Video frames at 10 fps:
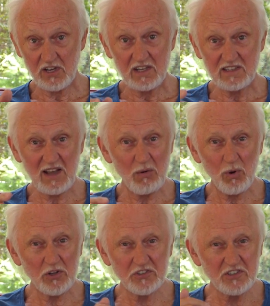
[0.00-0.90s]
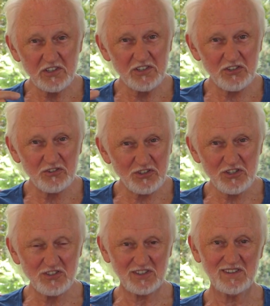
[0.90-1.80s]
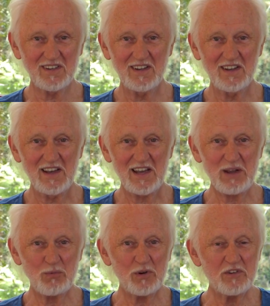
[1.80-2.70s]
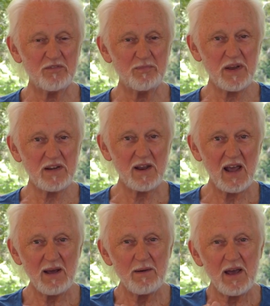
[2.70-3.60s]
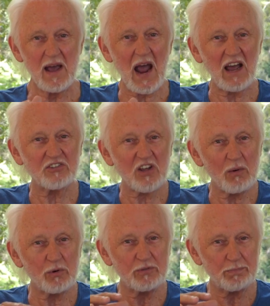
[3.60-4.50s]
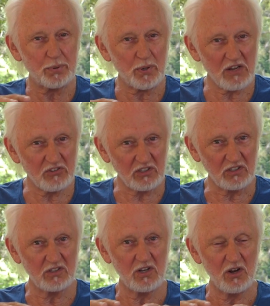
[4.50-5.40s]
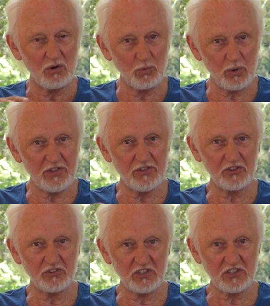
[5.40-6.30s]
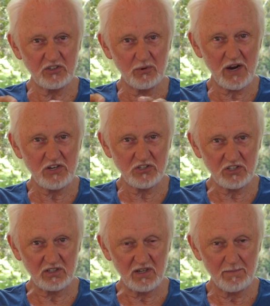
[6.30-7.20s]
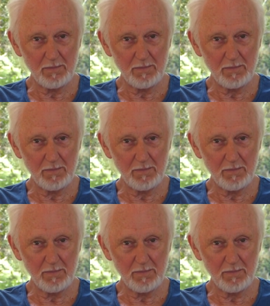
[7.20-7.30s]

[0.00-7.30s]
that wasn't a decision. It would have been, as I was present with the situation,